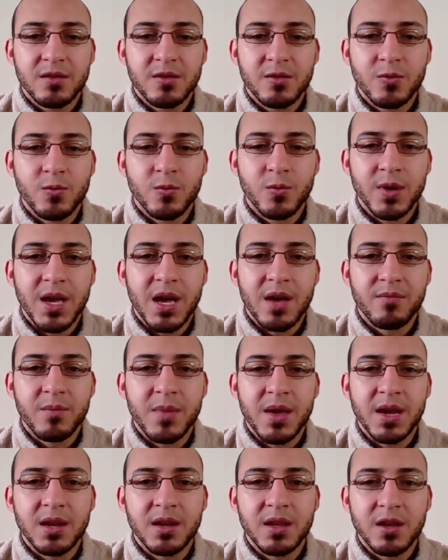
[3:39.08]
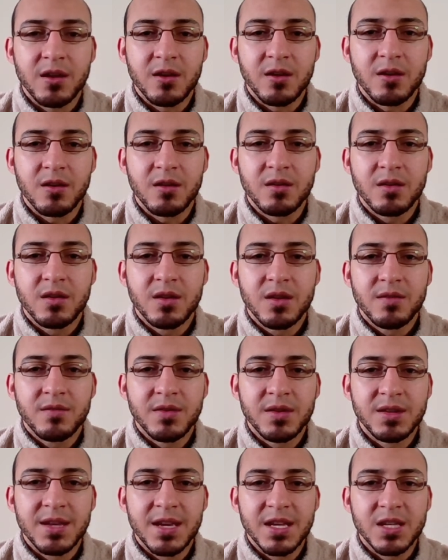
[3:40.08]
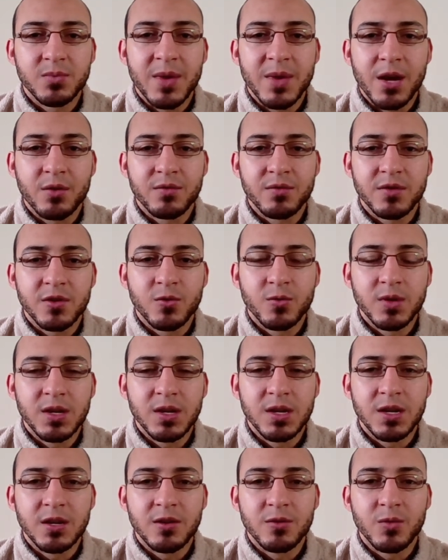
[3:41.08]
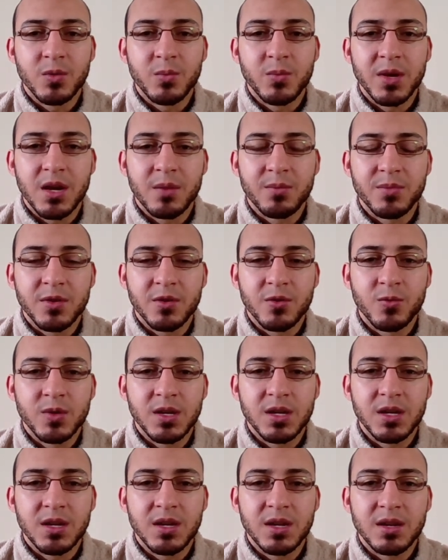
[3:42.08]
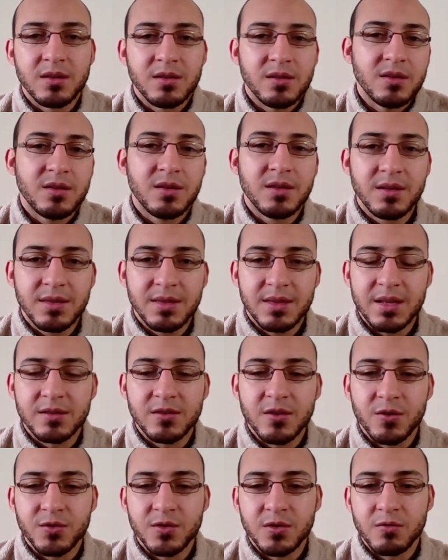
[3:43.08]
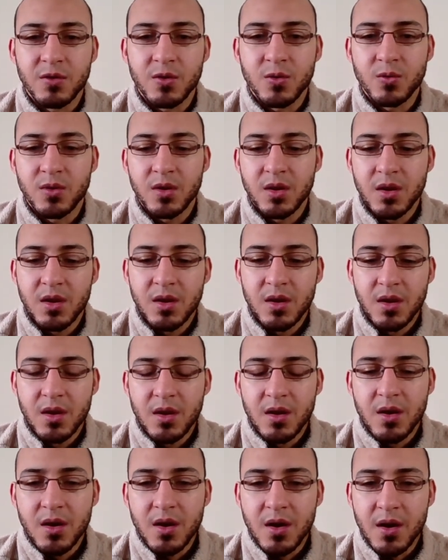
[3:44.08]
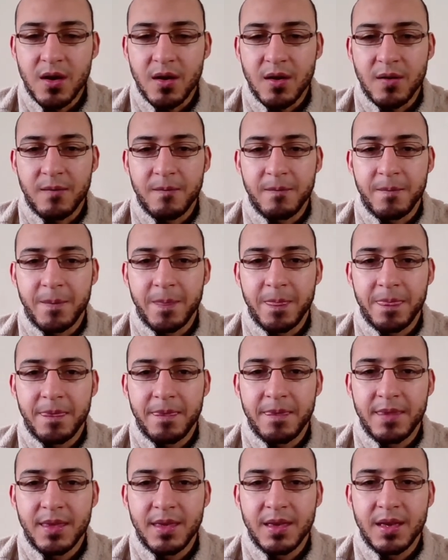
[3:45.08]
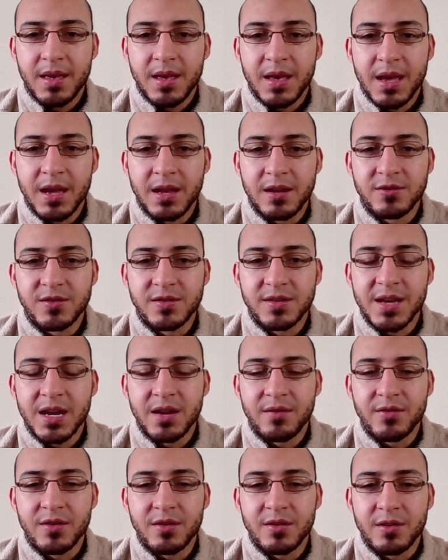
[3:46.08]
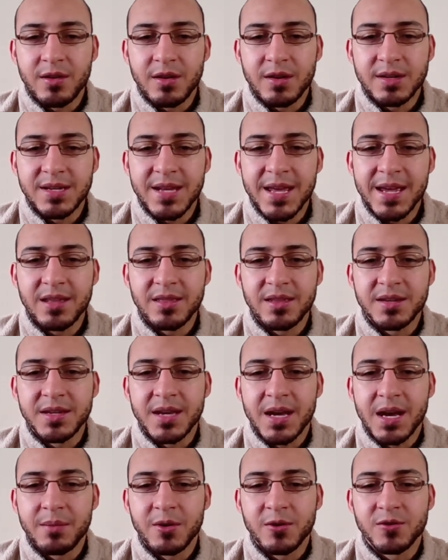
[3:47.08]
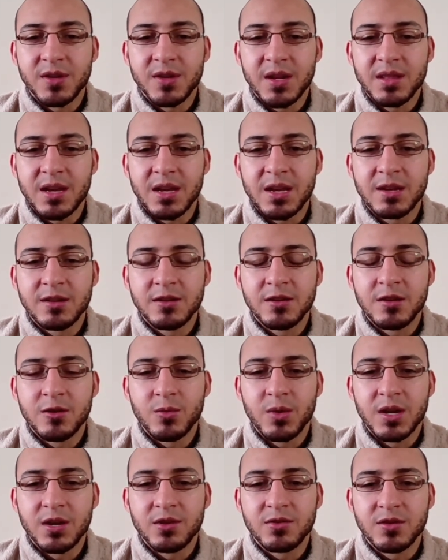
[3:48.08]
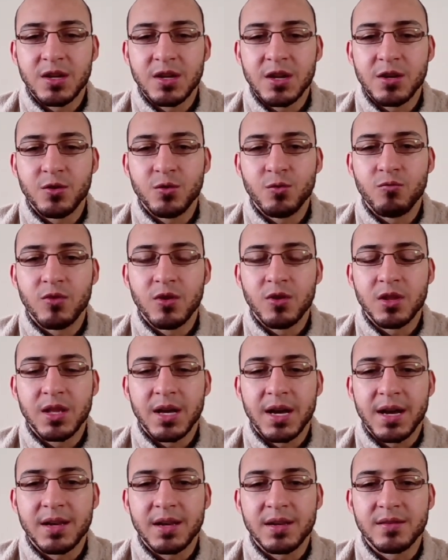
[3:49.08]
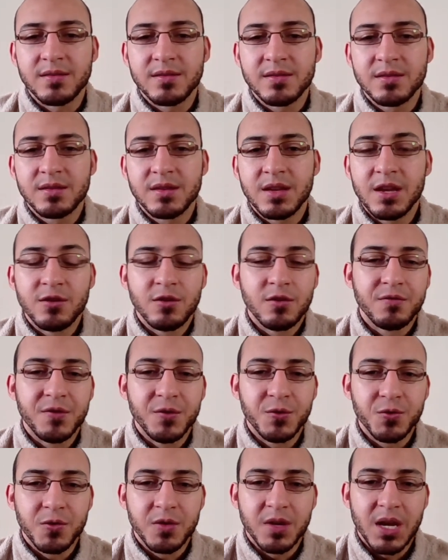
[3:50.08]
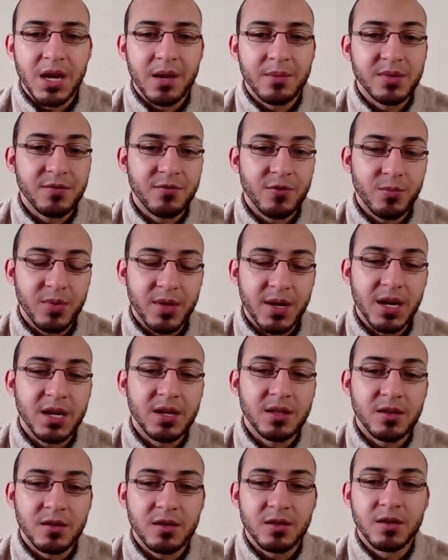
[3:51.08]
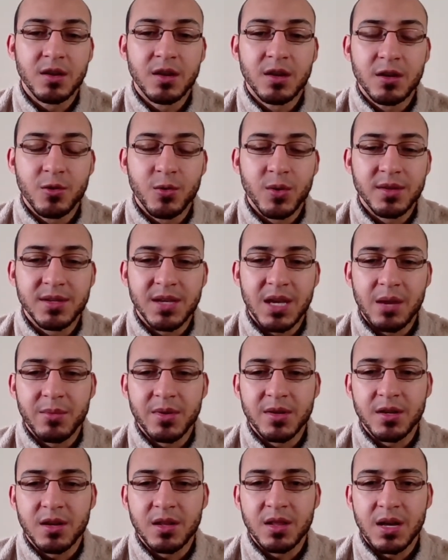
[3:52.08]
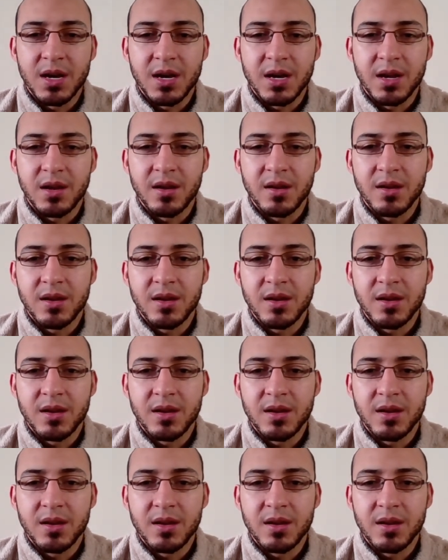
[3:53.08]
we have mate here. If he takes back with the queen, we pick up the queen, and that's all she wrote. And just kind of taking the time to understand that continuation, and you realize in your future games, if you're playing the Queen's Gambit Declined,